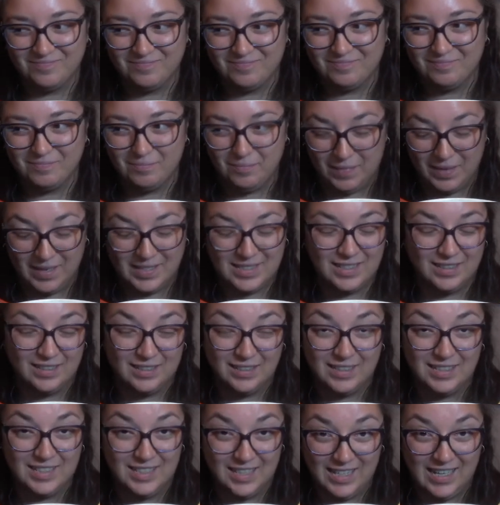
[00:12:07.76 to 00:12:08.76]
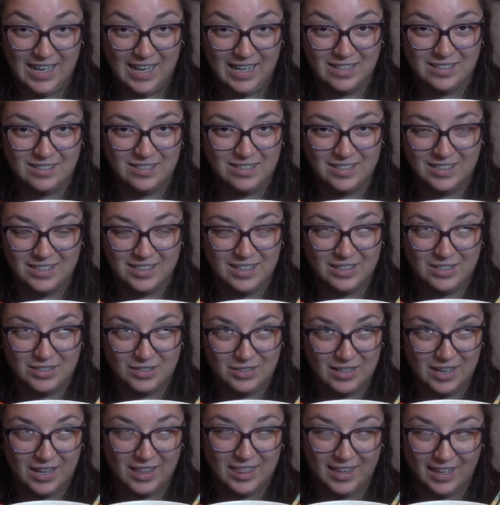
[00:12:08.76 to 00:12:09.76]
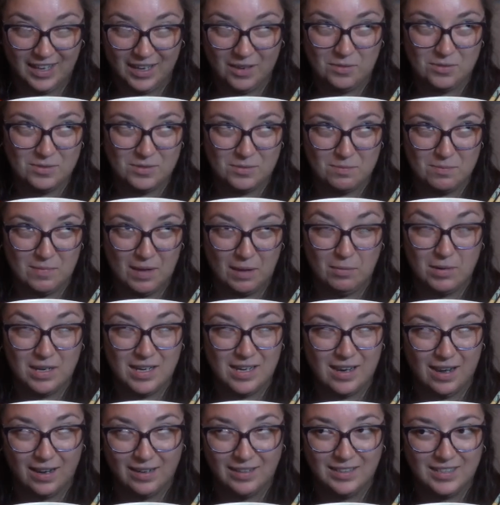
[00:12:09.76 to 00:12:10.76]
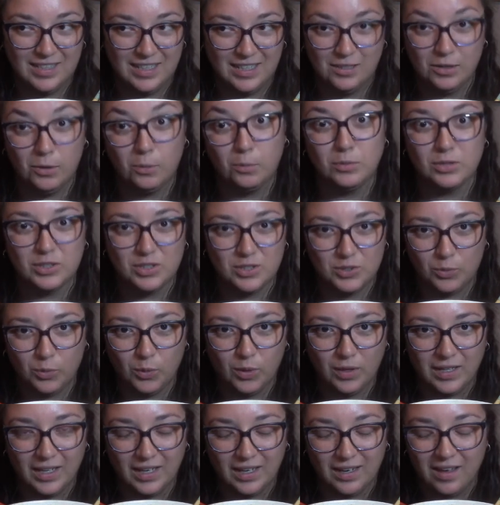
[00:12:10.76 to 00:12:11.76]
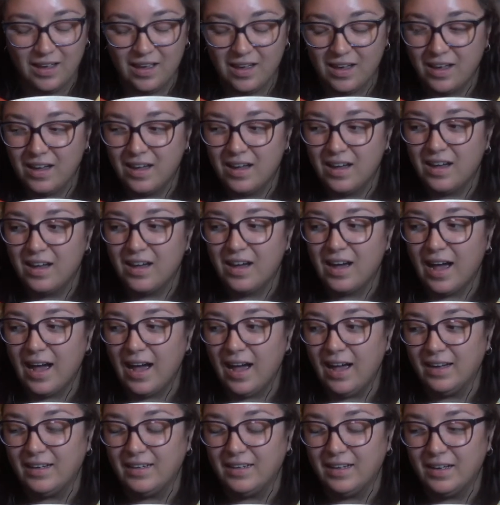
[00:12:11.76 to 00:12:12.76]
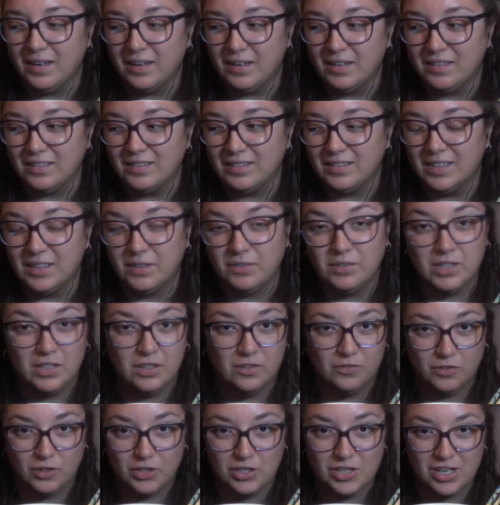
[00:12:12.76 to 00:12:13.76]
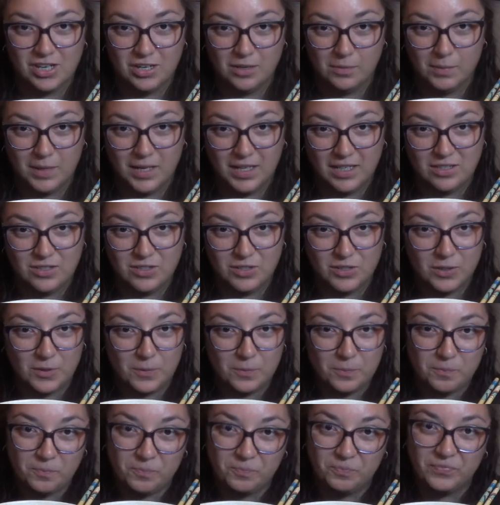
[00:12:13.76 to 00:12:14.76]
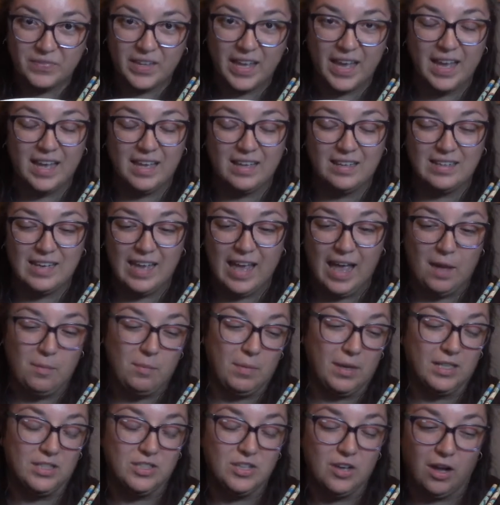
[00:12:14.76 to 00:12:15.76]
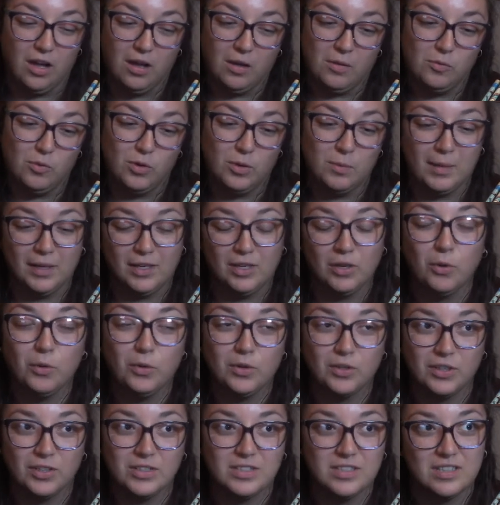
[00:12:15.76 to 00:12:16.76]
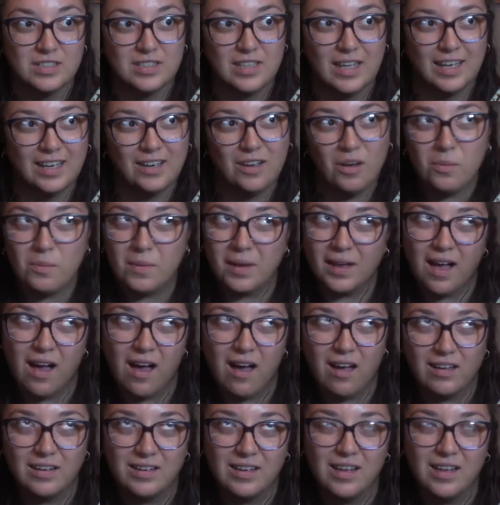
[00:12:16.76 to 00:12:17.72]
basically teenage decision. I think I was maybe 19, almost 20. I lived in Virginia Beach, and at my job, one of my coworkers is like, oh my God,